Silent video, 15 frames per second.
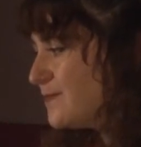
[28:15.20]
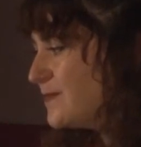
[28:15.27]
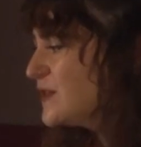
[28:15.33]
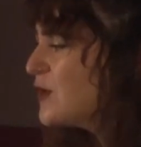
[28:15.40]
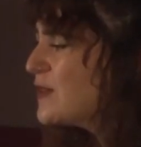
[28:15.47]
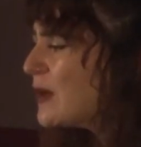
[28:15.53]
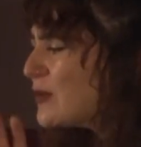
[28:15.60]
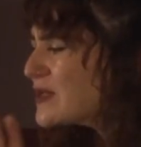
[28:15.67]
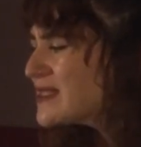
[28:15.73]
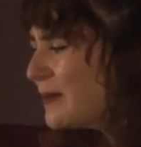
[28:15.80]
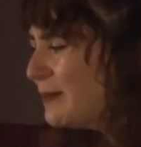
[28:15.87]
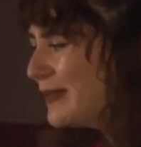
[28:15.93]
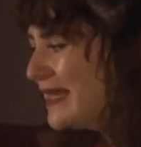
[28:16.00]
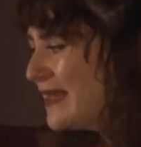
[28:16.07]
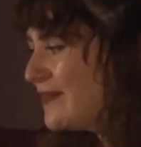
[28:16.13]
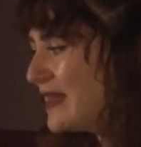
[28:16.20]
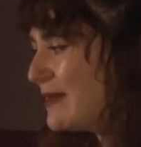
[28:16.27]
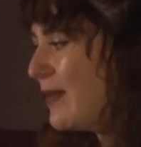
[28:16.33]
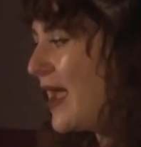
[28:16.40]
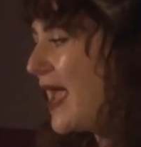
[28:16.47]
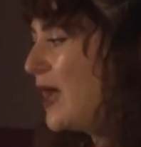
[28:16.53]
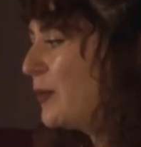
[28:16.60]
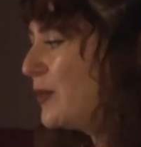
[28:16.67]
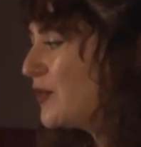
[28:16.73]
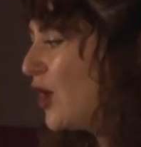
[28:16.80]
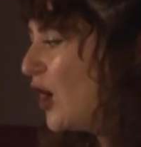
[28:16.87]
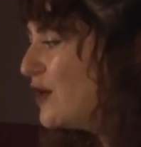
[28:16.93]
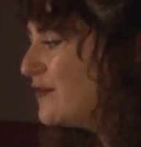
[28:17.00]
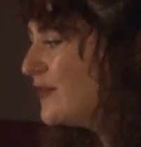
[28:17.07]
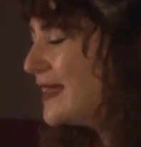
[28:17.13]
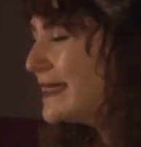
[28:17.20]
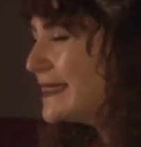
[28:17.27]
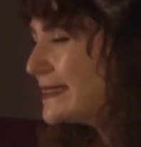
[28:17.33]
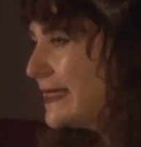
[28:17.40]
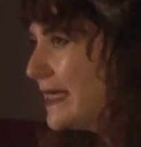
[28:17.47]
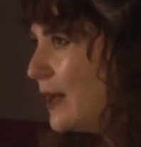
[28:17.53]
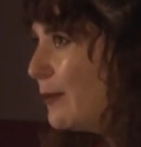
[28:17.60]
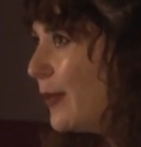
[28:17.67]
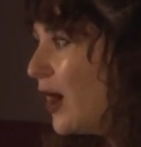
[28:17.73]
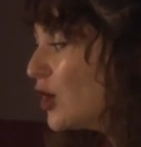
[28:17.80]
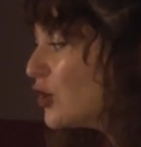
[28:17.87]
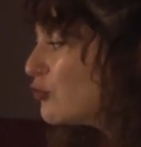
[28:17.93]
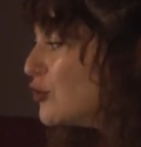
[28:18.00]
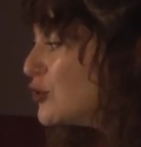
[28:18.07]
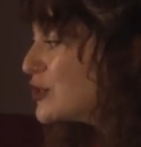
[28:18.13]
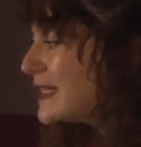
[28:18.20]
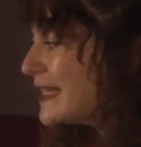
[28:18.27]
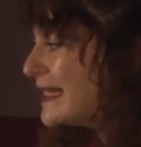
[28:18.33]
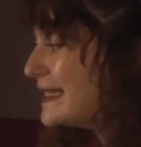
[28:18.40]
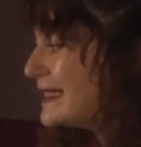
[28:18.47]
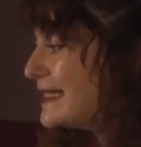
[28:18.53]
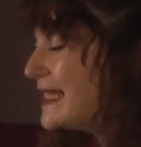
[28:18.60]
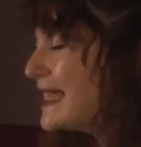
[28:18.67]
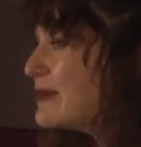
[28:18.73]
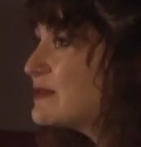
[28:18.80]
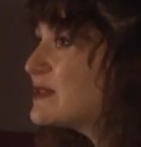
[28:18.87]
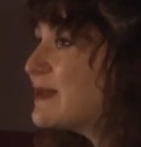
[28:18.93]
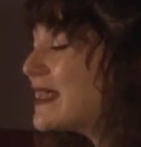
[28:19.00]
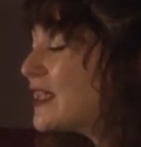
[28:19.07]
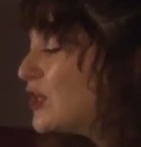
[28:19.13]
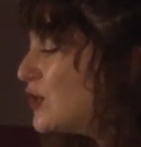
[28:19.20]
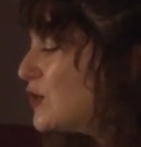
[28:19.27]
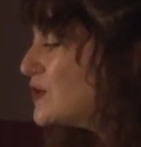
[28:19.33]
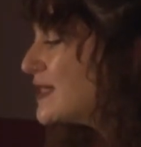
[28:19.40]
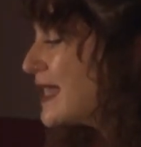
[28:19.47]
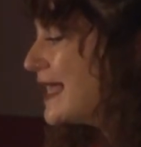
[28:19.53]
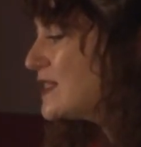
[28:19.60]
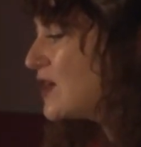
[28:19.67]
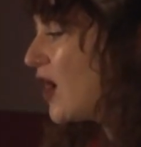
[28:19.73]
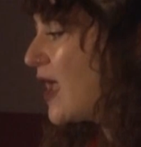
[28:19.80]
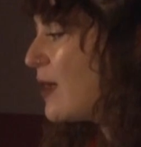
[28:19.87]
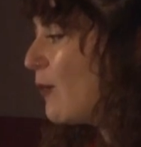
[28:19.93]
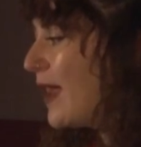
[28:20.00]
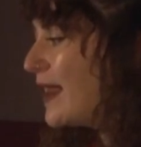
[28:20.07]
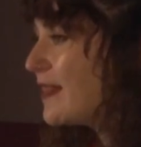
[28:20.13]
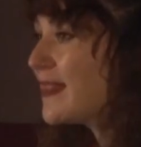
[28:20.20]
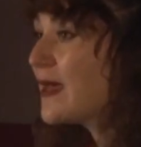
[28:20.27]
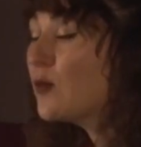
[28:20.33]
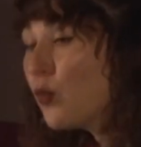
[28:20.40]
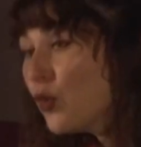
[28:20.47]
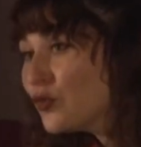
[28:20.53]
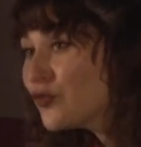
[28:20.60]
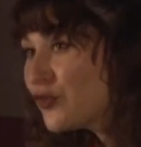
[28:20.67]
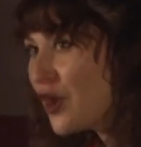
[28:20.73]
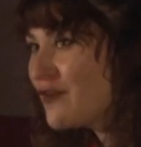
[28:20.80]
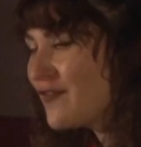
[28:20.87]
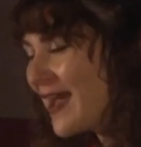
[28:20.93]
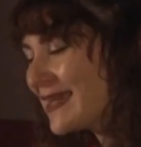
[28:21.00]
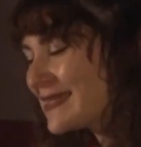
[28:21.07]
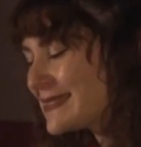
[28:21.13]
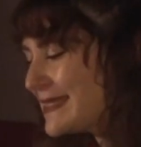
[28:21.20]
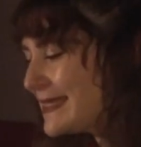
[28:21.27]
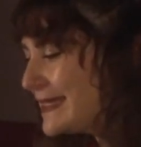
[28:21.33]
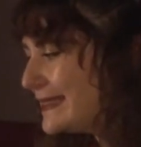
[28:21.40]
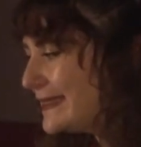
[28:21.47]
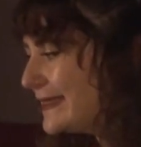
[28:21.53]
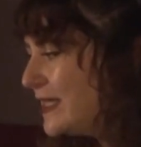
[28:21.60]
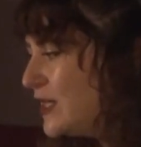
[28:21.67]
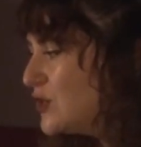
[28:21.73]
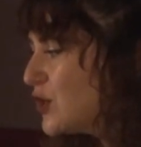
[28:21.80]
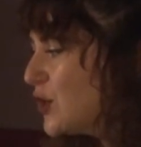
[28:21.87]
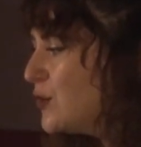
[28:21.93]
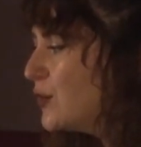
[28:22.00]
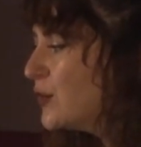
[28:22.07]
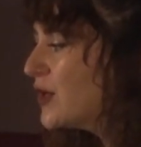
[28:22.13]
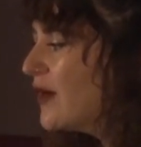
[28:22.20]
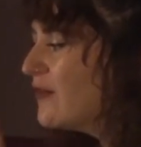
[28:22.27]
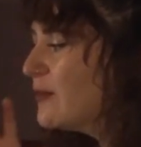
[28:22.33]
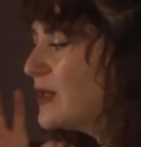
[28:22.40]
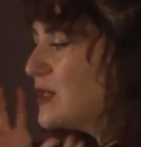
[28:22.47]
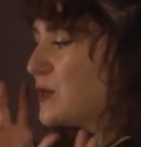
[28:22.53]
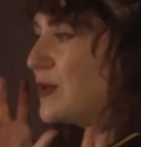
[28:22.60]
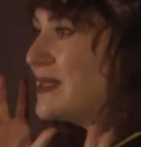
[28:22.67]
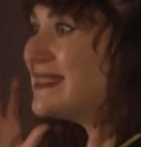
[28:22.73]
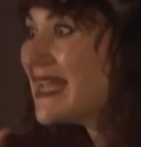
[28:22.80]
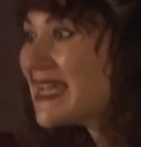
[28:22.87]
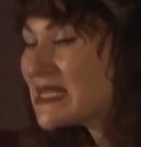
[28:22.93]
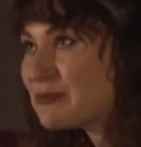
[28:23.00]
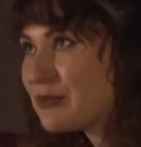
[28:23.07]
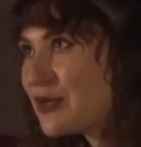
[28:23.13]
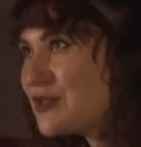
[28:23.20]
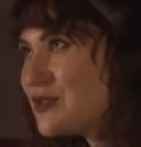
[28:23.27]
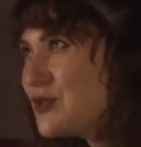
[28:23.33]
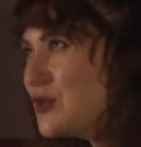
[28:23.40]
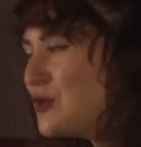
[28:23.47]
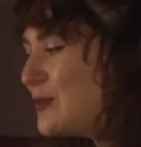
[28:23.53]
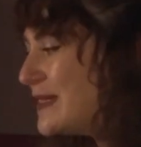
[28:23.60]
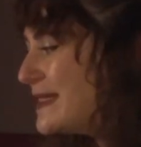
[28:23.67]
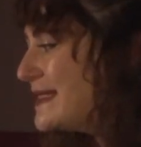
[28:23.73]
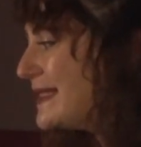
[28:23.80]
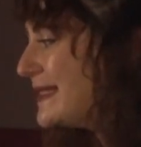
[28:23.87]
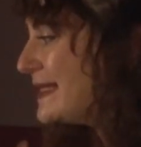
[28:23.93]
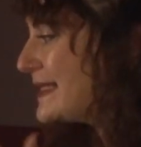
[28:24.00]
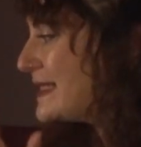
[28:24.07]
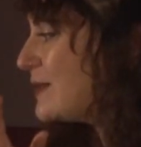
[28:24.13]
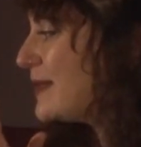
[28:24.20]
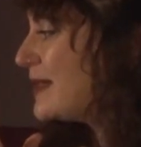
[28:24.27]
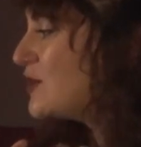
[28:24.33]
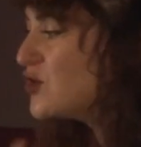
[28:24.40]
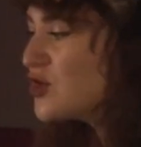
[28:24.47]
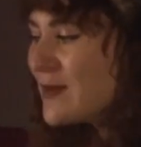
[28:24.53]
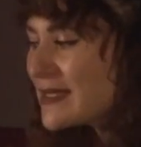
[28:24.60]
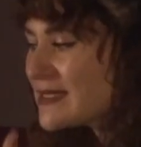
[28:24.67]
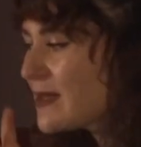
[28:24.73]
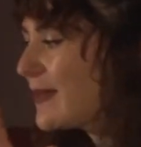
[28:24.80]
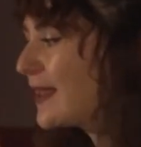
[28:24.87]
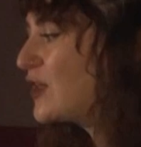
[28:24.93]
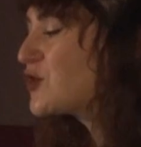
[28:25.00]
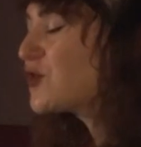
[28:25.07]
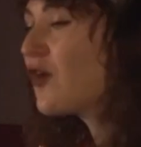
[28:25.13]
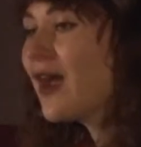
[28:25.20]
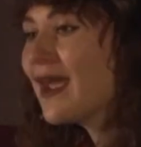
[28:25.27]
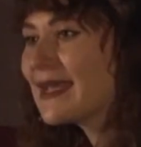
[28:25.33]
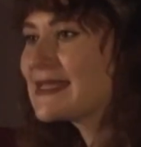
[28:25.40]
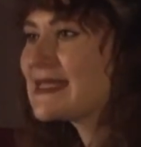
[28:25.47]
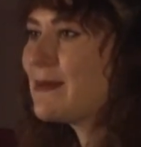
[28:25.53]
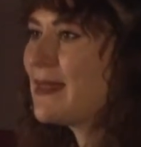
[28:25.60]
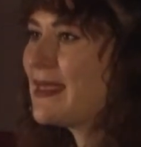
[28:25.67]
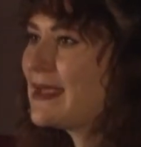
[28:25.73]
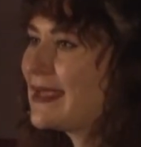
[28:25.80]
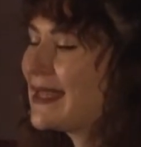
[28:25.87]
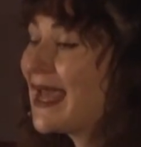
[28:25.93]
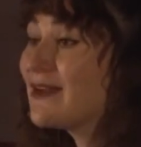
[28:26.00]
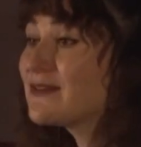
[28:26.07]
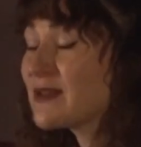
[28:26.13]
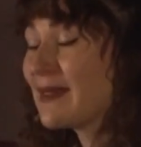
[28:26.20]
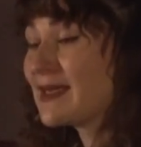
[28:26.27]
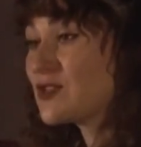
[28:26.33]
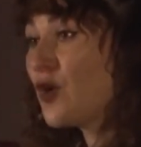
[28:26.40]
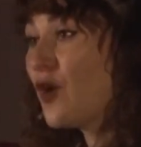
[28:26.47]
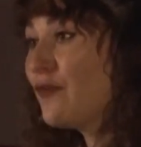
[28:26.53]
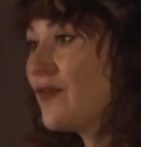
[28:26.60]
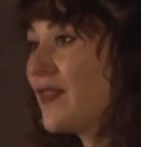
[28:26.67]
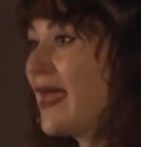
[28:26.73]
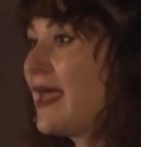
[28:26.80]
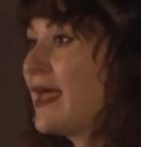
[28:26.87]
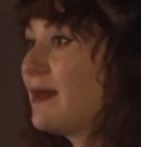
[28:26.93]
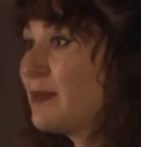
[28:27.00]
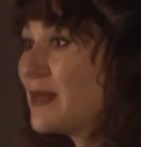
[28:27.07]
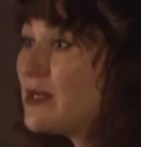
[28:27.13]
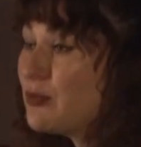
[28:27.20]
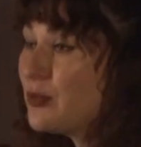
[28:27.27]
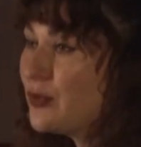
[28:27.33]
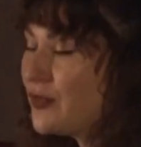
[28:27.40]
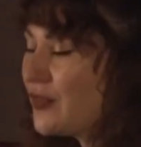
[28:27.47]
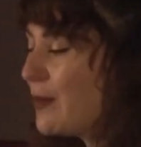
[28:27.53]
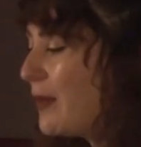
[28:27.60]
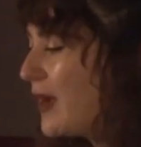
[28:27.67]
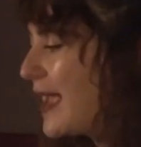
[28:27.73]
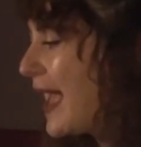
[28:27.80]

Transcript: So there was some belief that it might help with COVID, but crucially, it was being used at a time when there was no vaccine. So governments were desperate to be seen to be doing something and trying something and have something to offer their people that might